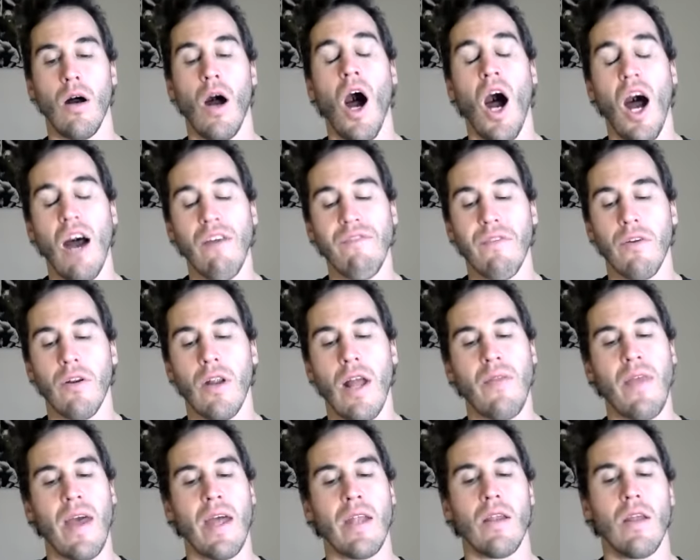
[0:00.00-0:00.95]
offer?
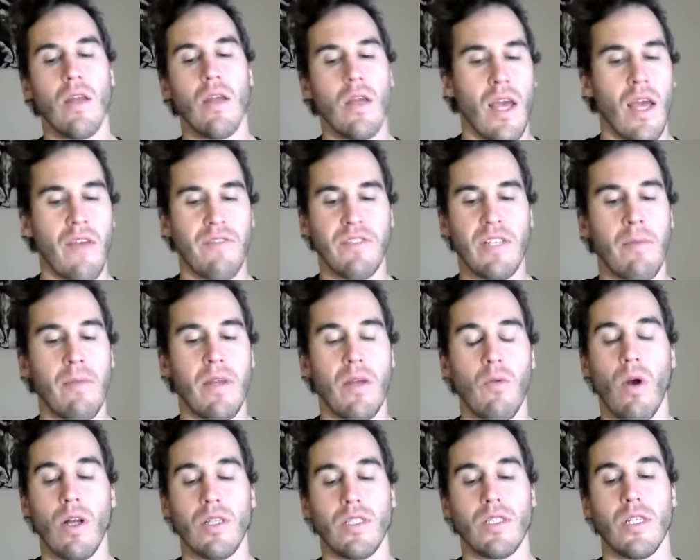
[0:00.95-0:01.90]
And then if somebody
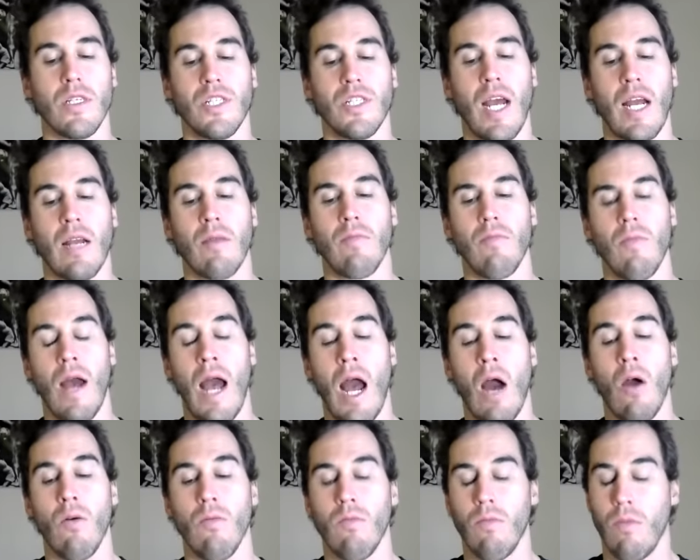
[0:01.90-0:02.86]
wants to check
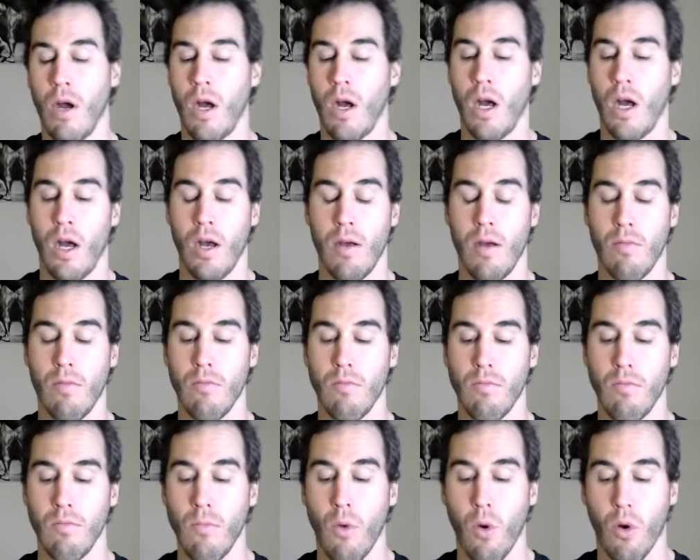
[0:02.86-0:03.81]
out
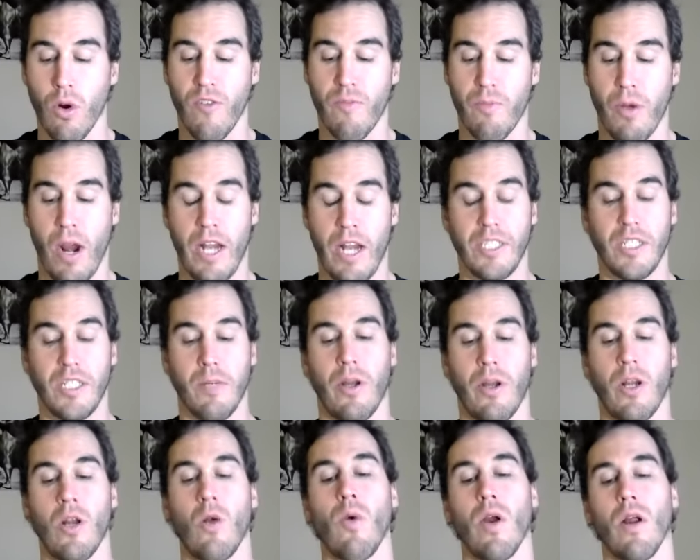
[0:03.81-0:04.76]
more of Prodijy
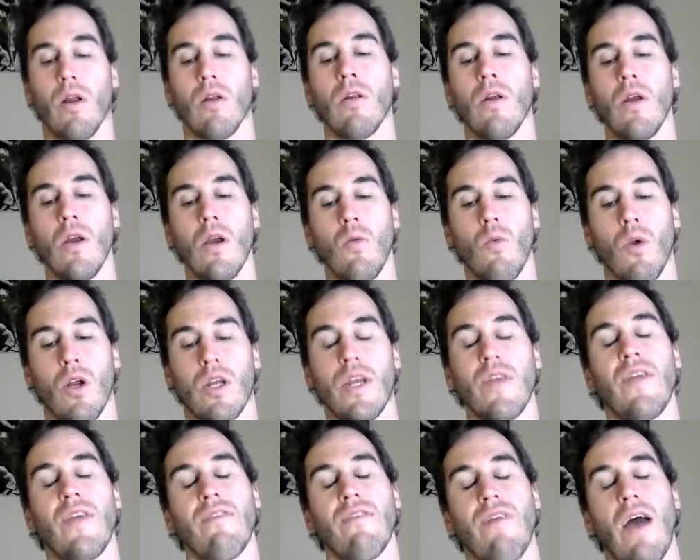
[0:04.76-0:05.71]
Apparel, where can
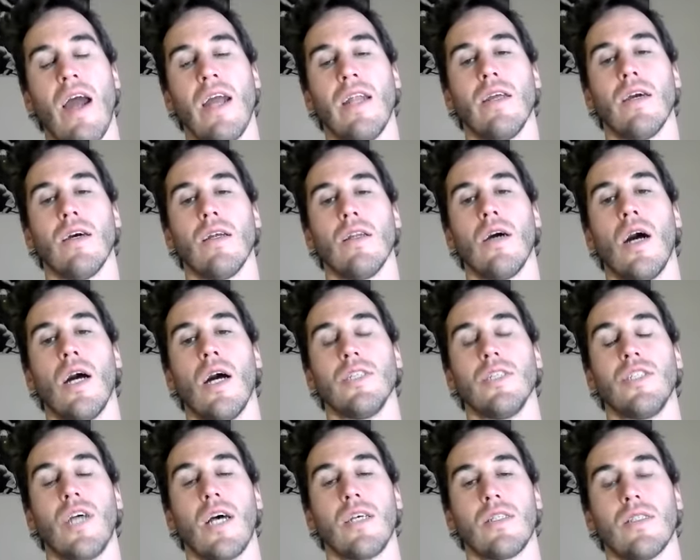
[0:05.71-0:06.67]
they find it,
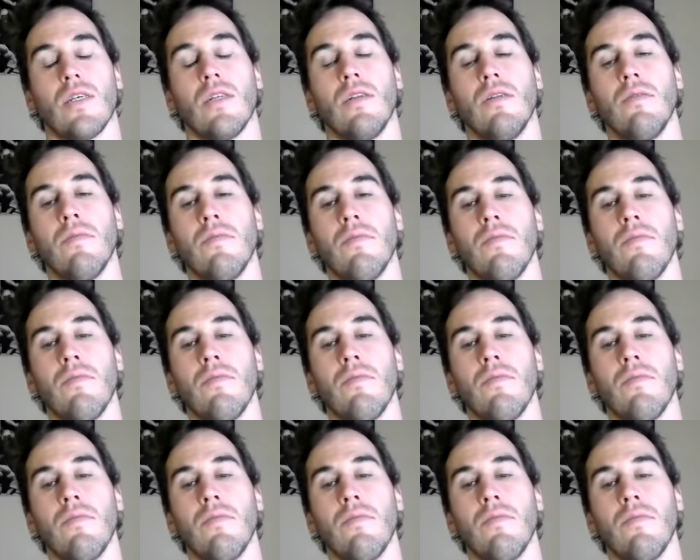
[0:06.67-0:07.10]
Justin?